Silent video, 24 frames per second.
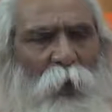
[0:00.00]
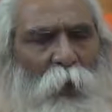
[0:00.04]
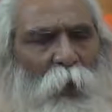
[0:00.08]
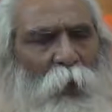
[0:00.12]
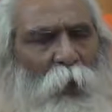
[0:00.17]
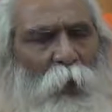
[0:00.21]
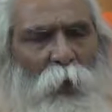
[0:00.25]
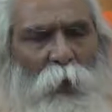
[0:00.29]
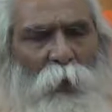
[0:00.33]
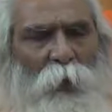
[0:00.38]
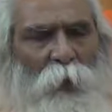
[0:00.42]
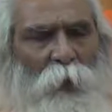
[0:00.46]

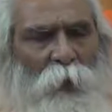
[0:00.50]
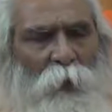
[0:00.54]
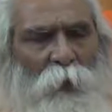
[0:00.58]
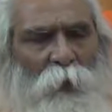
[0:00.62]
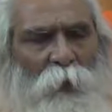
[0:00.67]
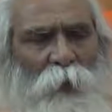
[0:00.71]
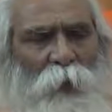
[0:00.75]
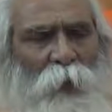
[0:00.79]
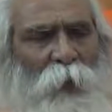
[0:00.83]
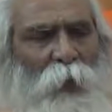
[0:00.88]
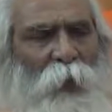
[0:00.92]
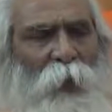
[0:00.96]
or
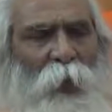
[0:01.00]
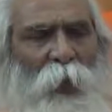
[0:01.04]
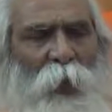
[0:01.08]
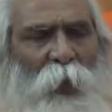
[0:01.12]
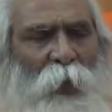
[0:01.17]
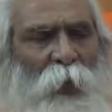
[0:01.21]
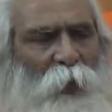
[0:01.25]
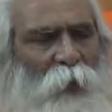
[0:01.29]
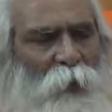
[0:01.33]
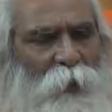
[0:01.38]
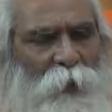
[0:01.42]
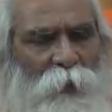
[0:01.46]
they
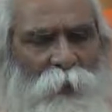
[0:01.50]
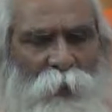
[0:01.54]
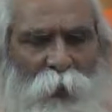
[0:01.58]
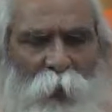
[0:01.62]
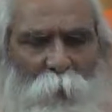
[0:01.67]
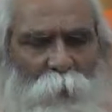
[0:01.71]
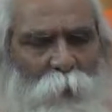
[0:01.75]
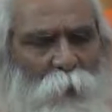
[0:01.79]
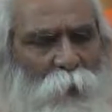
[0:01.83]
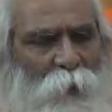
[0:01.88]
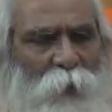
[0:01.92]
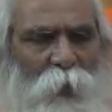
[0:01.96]

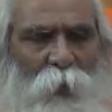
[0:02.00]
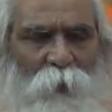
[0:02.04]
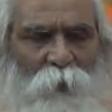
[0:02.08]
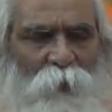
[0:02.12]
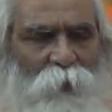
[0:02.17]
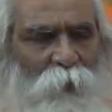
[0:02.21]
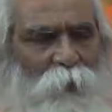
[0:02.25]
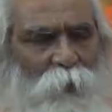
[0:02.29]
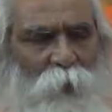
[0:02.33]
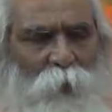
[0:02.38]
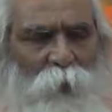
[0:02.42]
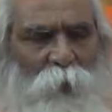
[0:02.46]
accept the
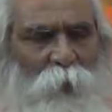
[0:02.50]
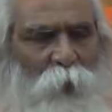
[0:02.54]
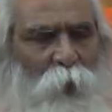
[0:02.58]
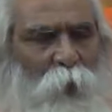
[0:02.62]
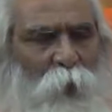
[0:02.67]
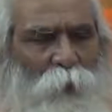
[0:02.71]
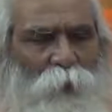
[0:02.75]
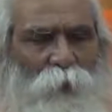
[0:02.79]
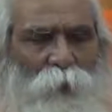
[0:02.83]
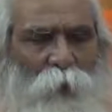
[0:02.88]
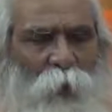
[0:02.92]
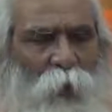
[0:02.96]
fruit
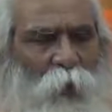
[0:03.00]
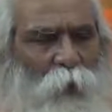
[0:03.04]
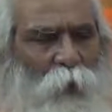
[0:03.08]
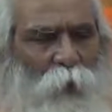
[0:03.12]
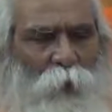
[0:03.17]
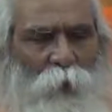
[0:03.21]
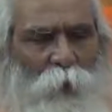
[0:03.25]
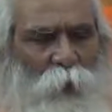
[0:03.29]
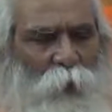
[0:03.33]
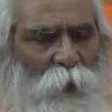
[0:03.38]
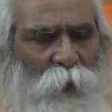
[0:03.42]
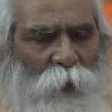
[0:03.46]
of the
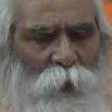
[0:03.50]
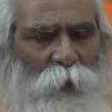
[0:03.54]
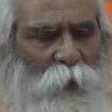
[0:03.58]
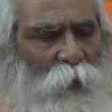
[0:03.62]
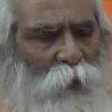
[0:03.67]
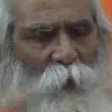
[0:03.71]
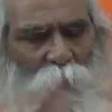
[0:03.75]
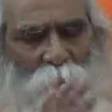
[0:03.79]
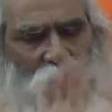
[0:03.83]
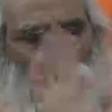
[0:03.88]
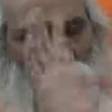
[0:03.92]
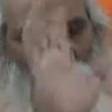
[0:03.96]
doing.
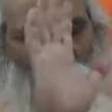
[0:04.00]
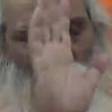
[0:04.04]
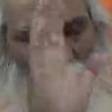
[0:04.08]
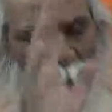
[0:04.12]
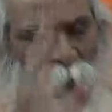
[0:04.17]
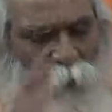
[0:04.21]
They do not